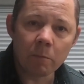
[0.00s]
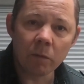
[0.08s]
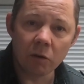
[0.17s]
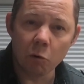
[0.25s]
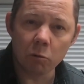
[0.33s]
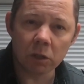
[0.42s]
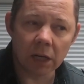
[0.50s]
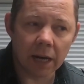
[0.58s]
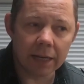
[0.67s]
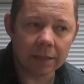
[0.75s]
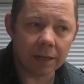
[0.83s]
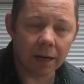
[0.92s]
your
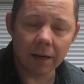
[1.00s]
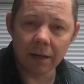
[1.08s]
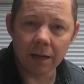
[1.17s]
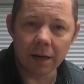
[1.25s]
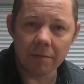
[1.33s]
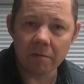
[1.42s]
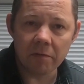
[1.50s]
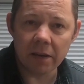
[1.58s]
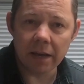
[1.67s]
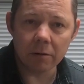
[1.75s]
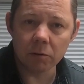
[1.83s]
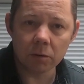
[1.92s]
alternator and
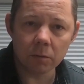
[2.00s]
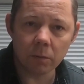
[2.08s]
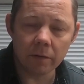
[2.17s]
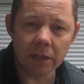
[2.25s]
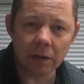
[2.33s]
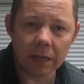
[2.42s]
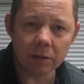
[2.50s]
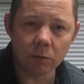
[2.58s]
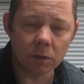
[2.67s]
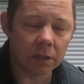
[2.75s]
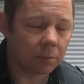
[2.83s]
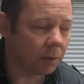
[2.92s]
everything else within your
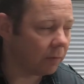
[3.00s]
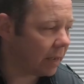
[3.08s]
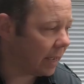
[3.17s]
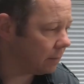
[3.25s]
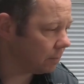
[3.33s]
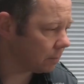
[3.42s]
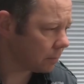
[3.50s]
electrical system on the van.